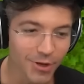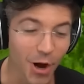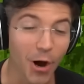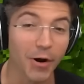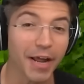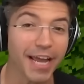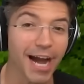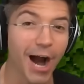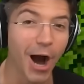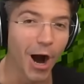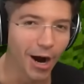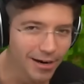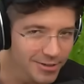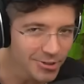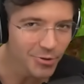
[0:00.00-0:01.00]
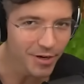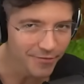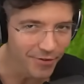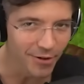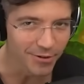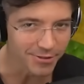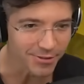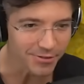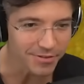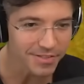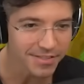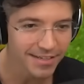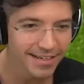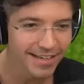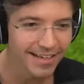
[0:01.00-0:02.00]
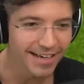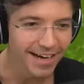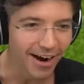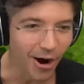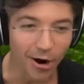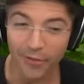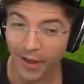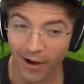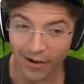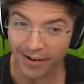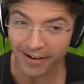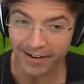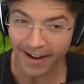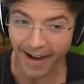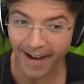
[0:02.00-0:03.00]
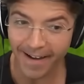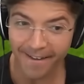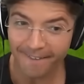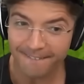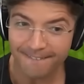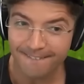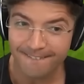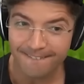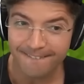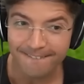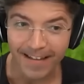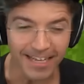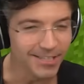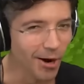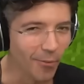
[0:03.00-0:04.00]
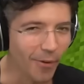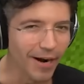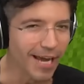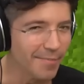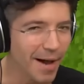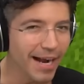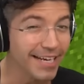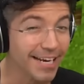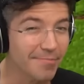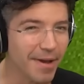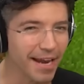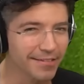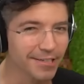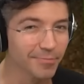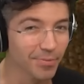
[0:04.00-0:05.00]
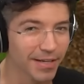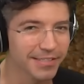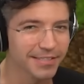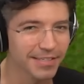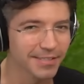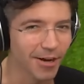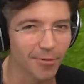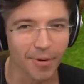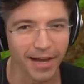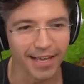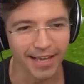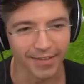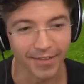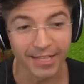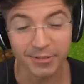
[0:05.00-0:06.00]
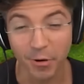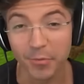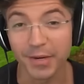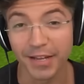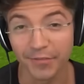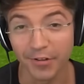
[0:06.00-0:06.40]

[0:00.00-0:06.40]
on 100 villagers? Are they all going to die? And don't worry, I'm not going to manually place these all by hand. That's why we have